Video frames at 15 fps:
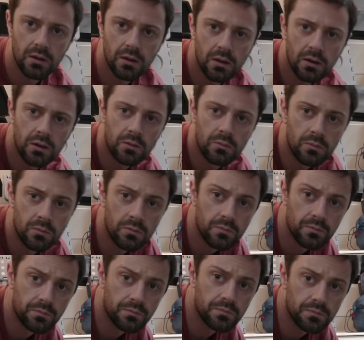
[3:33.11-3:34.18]
I did a quick
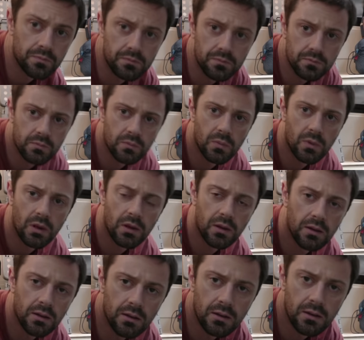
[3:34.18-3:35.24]
intro for these in
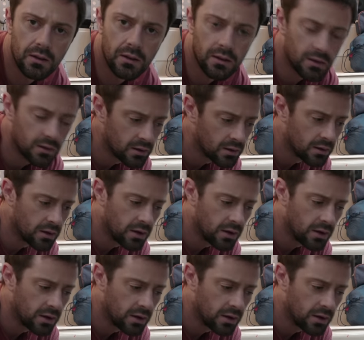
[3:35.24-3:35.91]
episode 12.